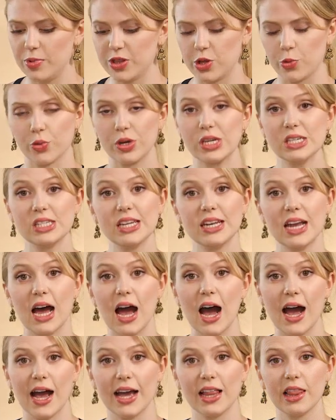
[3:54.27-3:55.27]
but the reason
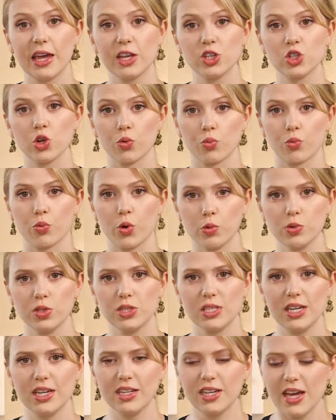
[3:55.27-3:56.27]
I like to
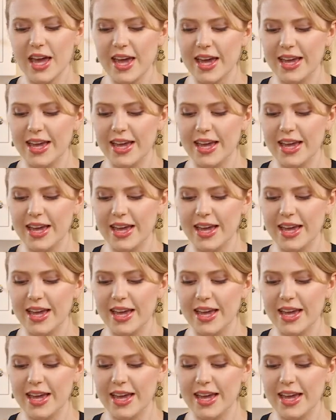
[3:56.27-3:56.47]
roast it